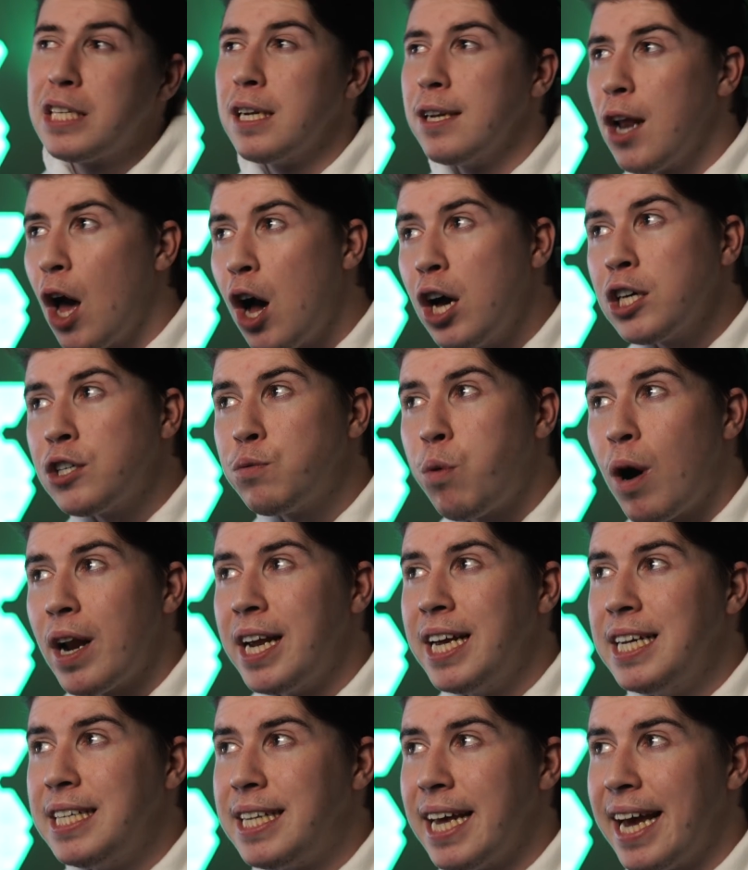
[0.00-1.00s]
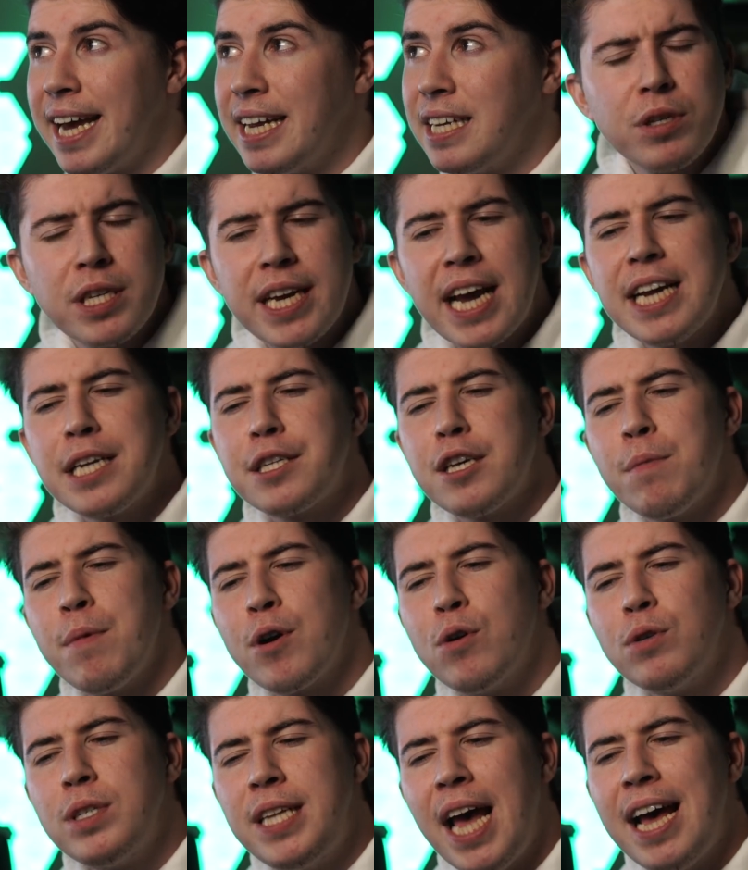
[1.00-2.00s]
The last one he did was against
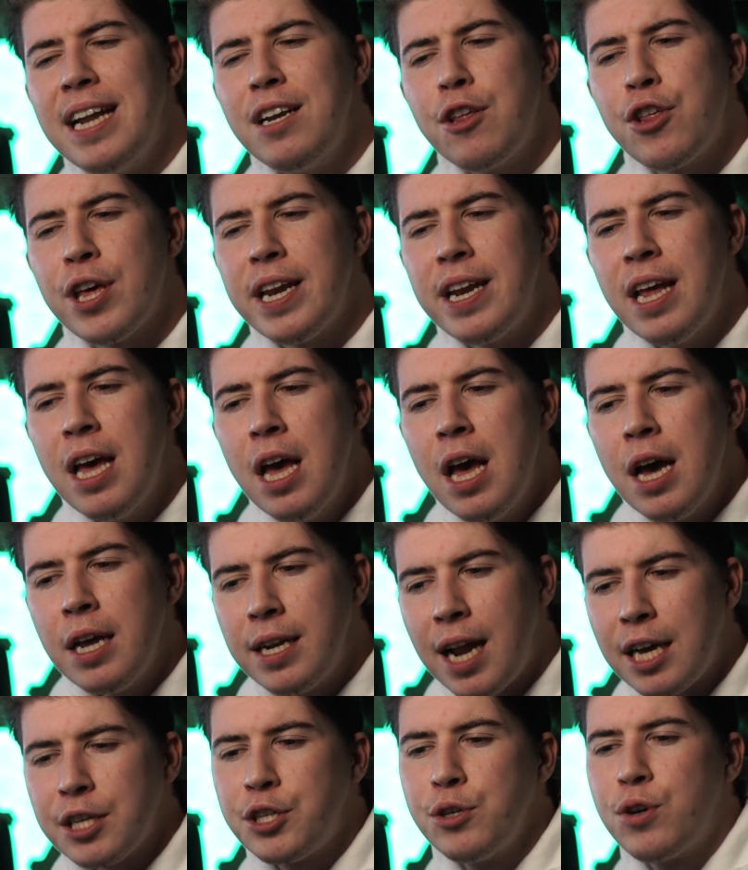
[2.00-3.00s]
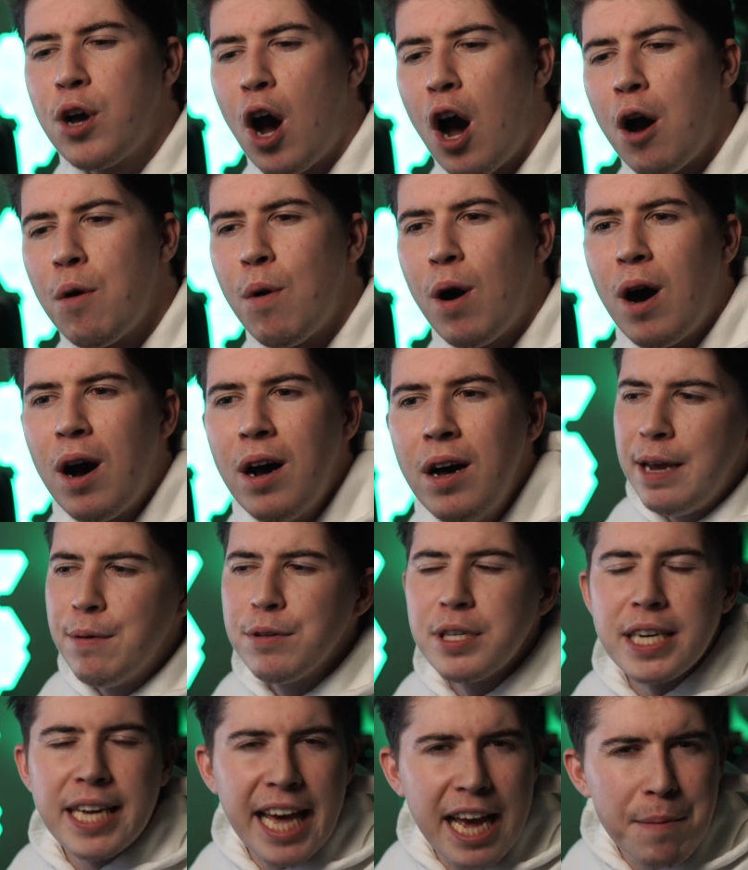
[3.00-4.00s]
someone called Tenshin Nasukawa. He
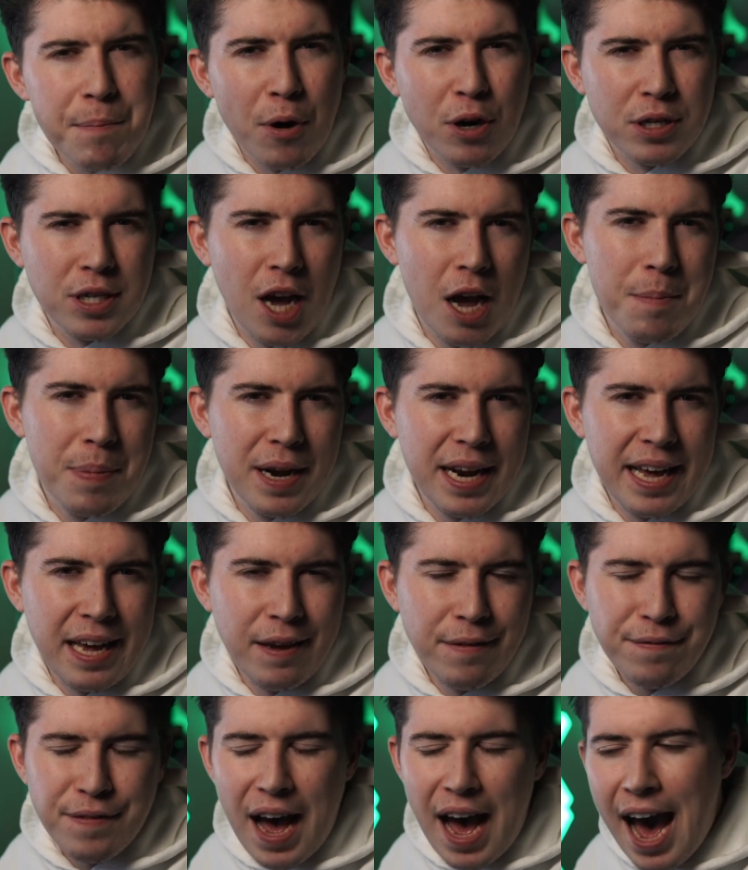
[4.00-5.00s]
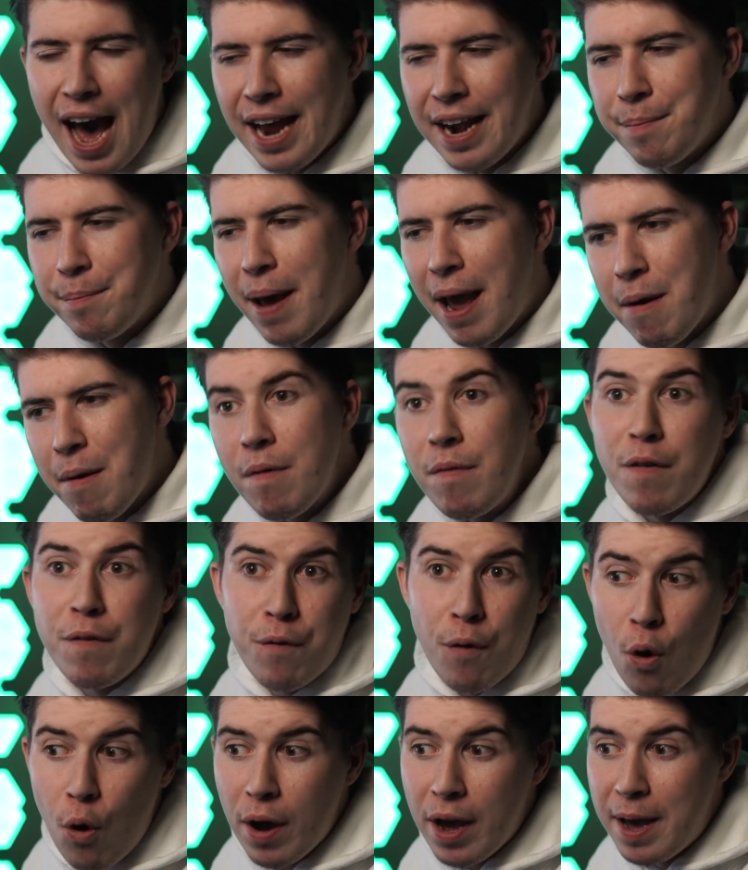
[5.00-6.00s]
was a kickboxer, I believe, and Mayweather
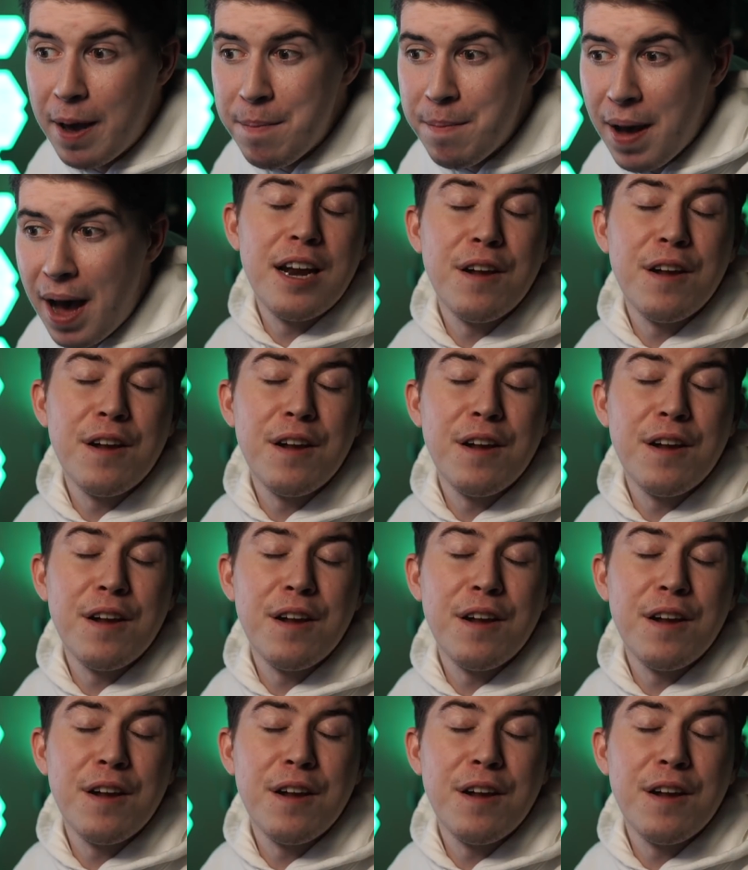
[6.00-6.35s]
fought him.